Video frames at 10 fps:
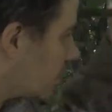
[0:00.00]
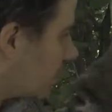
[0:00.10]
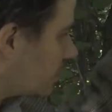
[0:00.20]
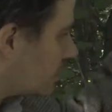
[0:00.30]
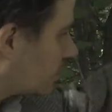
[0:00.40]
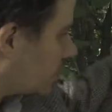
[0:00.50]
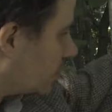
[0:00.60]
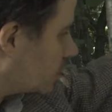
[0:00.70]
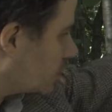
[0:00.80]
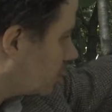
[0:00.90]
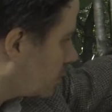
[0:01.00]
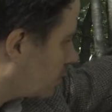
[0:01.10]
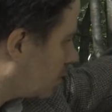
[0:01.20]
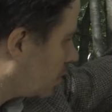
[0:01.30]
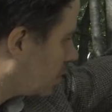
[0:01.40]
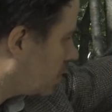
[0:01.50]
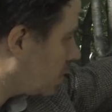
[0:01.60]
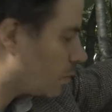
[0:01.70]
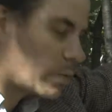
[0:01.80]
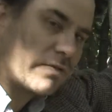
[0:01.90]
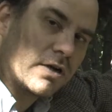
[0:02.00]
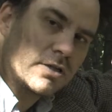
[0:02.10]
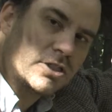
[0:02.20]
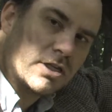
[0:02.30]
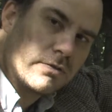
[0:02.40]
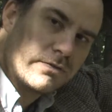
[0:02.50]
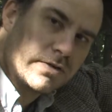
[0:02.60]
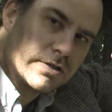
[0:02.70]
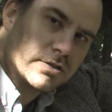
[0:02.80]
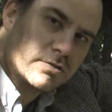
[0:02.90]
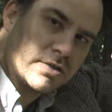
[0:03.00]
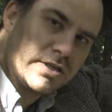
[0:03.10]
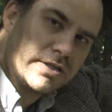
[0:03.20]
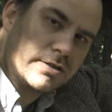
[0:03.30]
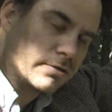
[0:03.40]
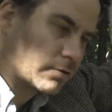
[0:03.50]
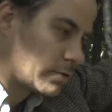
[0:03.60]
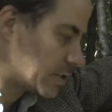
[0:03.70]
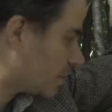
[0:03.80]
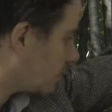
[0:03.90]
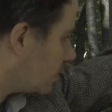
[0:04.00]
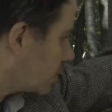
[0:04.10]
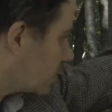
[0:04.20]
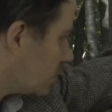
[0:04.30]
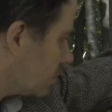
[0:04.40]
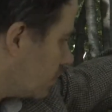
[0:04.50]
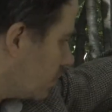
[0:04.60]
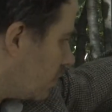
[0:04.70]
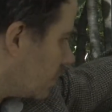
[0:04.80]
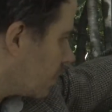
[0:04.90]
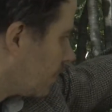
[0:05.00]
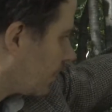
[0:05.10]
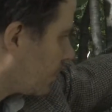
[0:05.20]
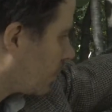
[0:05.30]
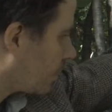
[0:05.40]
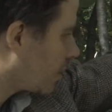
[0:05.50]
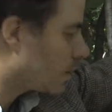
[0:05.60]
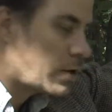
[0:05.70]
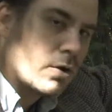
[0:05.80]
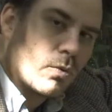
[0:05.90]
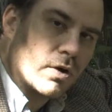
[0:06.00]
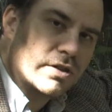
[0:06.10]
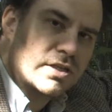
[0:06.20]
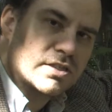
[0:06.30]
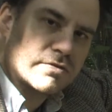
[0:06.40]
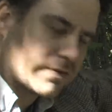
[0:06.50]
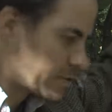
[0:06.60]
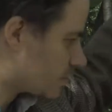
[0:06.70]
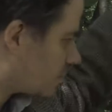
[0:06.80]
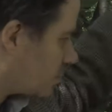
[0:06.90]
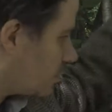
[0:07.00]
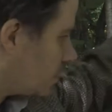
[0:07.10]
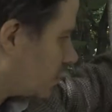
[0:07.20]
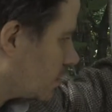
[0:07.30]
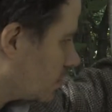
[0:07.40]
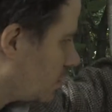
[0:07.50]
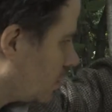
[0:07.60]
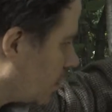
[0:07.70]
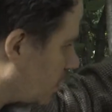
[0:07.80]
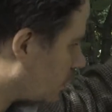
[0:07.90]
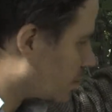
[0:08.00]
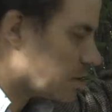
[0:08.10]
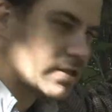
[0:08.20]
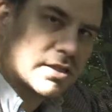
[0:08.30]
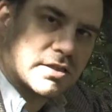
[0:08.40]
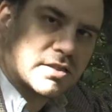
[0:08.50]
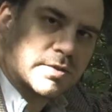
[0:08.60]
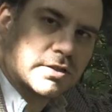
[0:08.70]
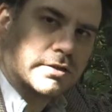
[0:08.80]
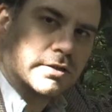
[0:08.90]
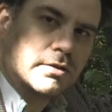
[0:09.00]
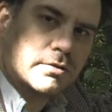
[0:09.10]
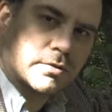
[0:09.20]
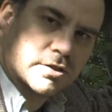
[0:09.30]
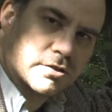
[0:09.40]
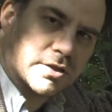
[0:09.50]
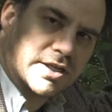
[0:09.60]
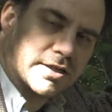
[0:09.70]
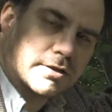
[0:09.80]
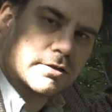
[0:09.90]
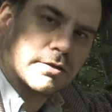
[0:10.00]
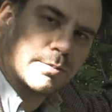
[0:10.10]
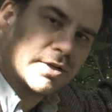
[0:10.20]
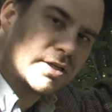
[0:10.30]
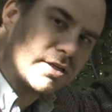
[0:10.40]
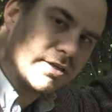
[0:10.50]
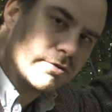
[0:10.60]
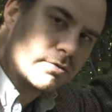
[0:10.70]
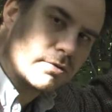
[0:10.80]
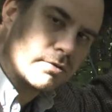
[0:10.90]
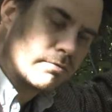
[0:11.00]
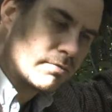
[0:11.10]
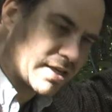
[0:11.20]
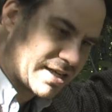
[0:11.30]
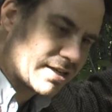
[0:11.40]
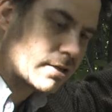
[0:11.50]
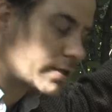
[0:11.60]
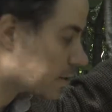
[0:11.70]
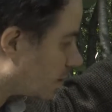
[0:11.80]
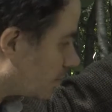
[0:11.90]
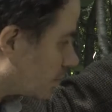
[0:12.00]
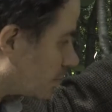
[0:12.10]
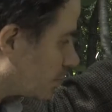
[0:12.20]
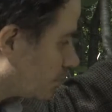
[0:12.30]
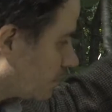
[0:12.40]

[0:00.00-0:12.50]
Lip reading: land is changing. We've got a shelf fungus right here growing out of this log. What these fungus are doing is they're causing this material, which is organic, to break down mechanically and chemically.